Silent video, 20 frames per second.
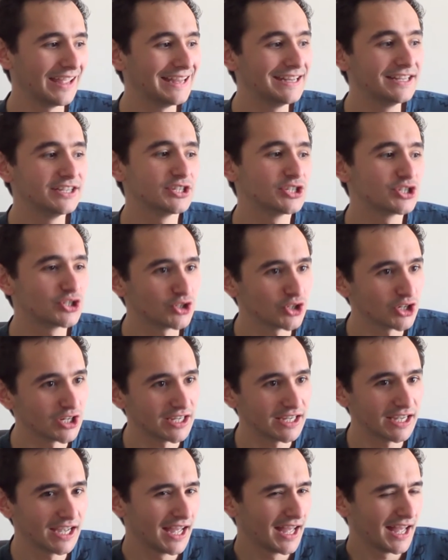
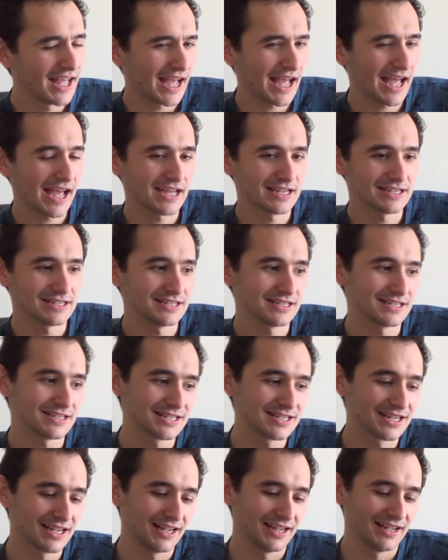industry
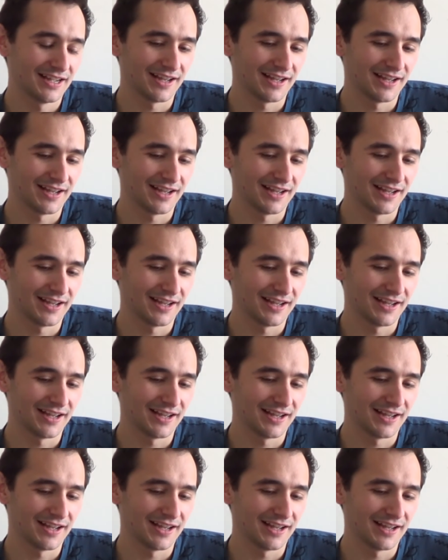has